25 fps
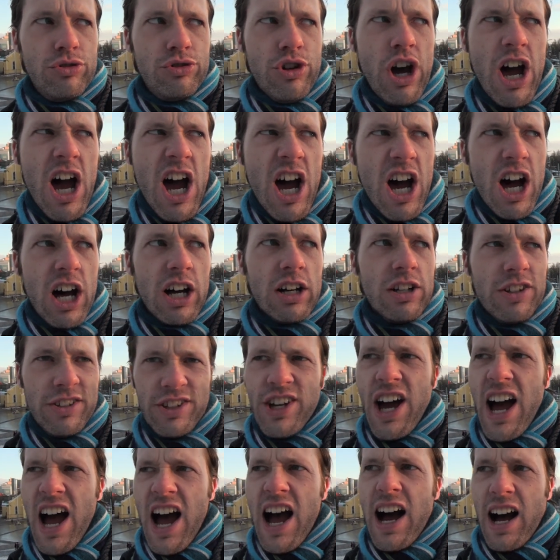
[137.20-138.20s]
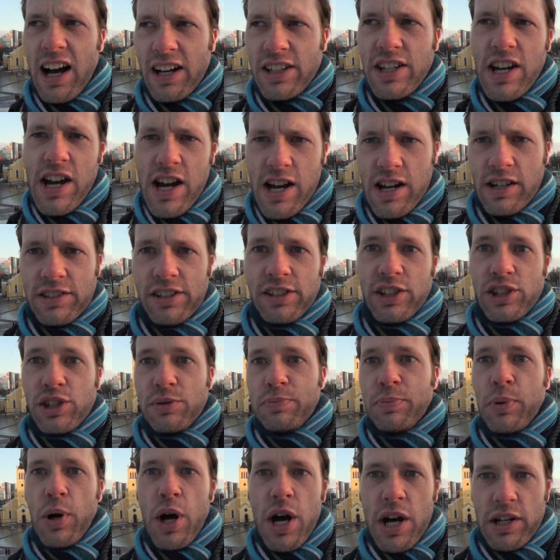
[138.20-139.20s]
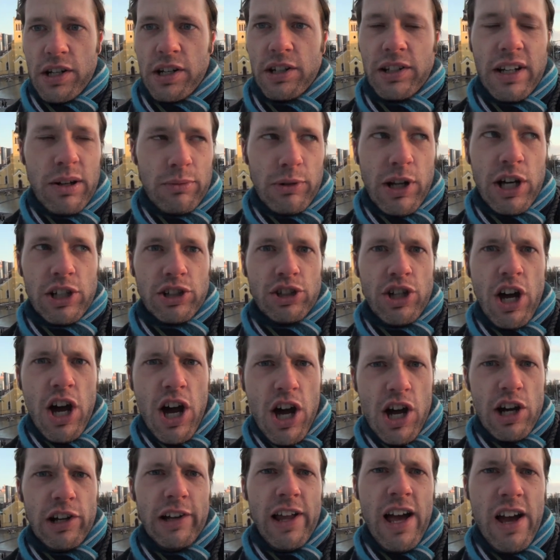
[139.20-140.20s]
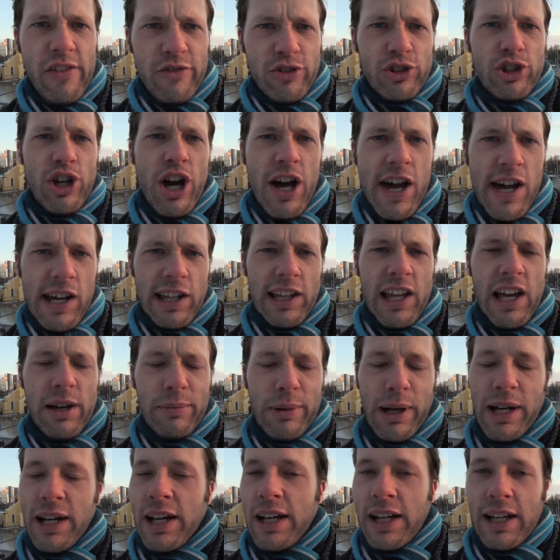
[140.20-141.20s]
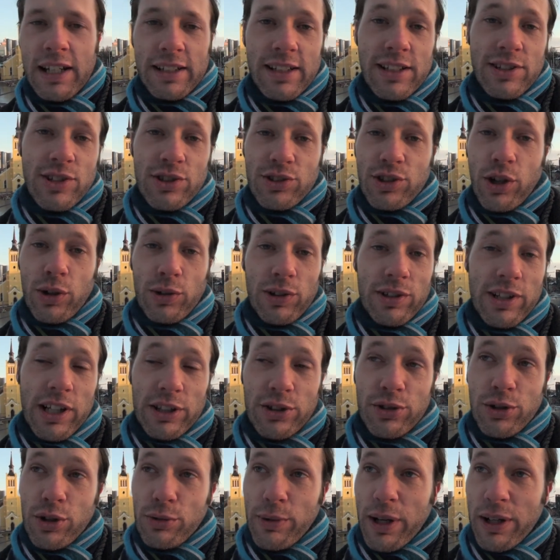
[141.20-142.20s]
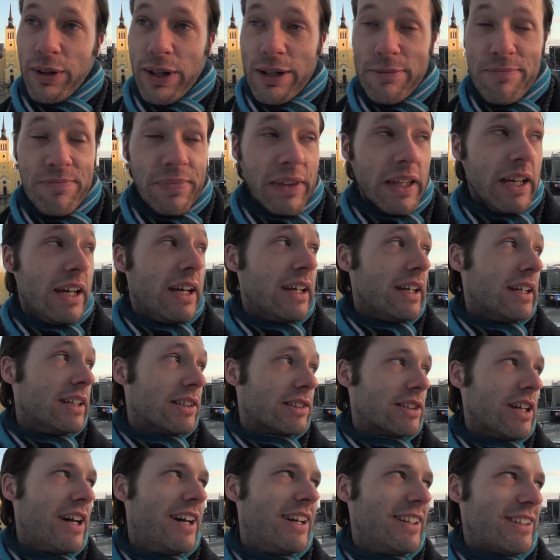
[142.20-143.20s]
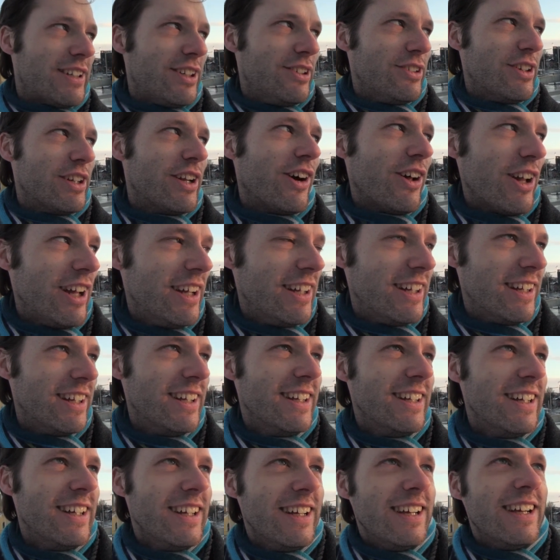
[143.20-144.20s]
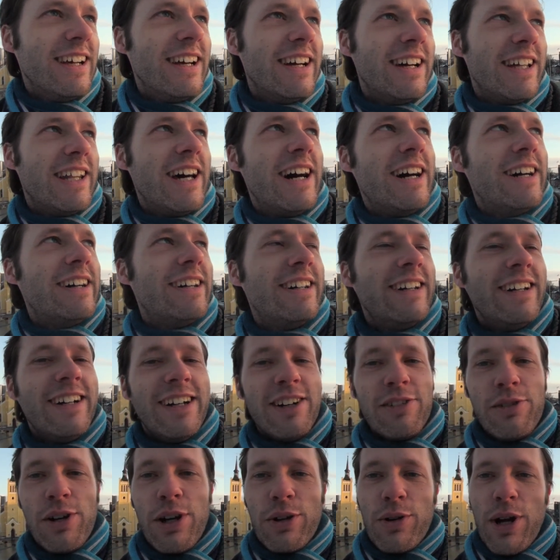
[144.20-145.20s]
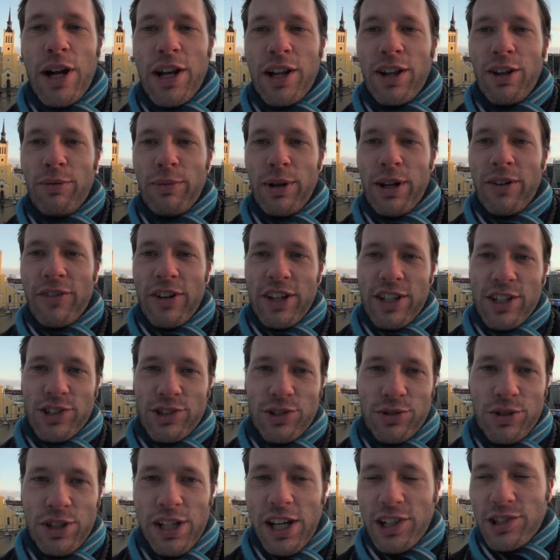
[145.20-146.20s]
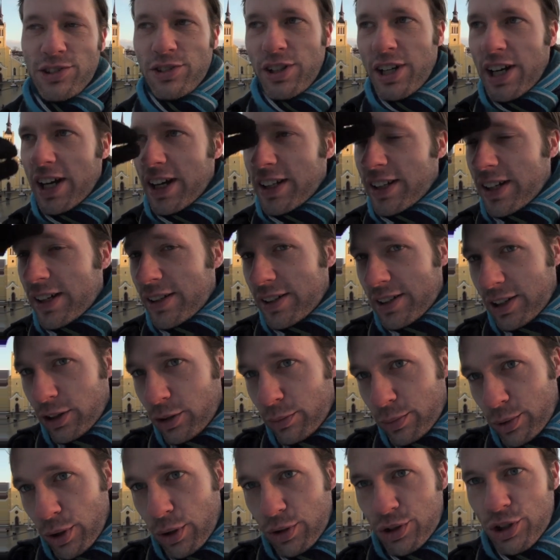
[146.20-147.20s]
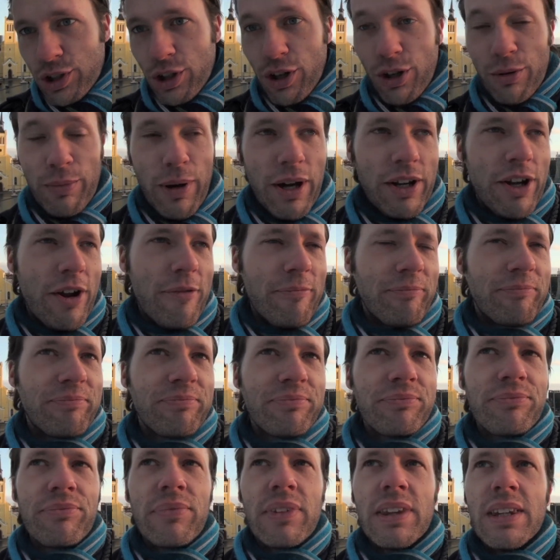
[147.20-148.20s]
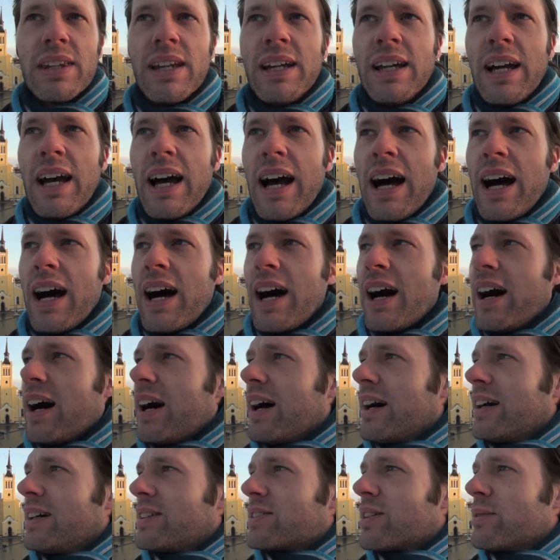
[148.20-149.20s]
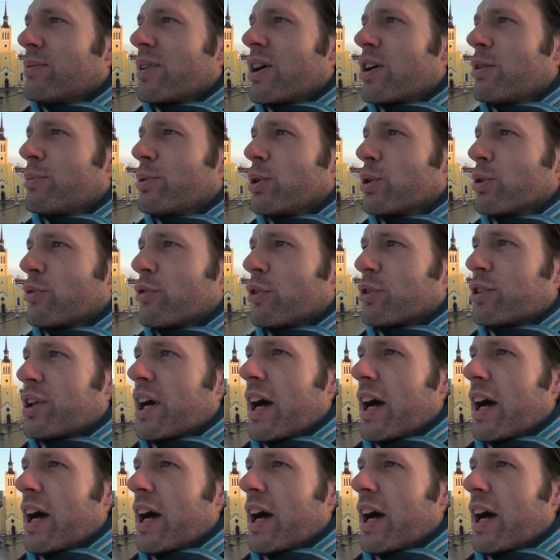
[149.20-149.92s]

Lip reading: "Yeah, yeah, yeah," and it spread, and they were like, "Kalev, Kalev." This is totally not true, by the way. It's not true at all. We read a little bit of the history yesterday at a little brochure, but it's a very beautiful